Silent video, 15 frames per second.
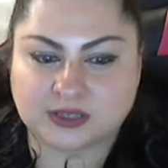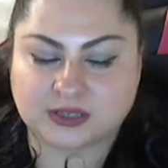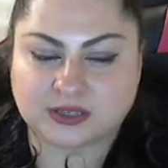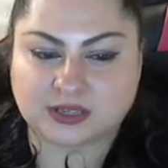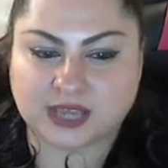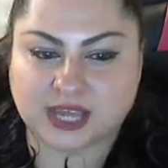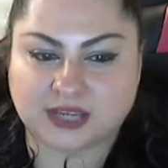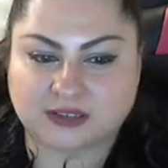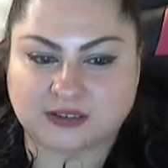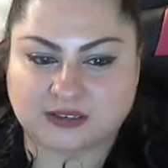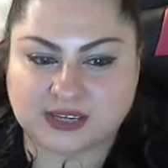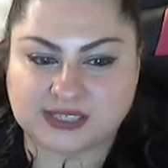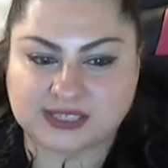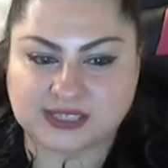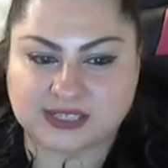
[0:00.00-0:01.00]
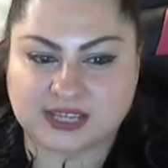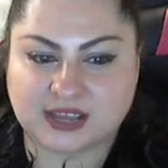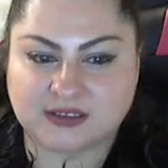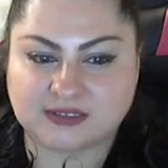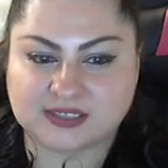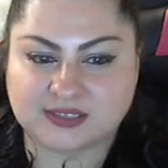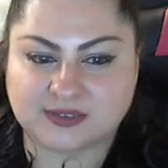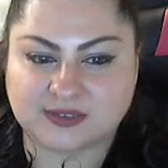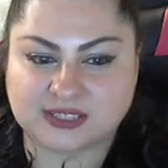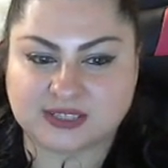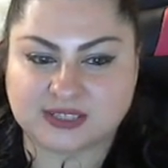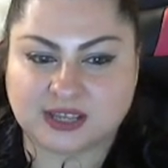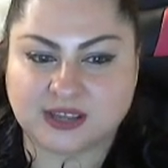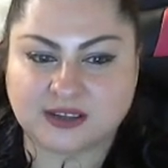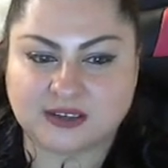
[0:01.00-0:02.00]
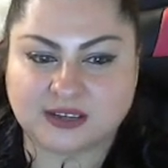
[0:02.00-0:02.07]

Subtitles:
categorize it now. So it's not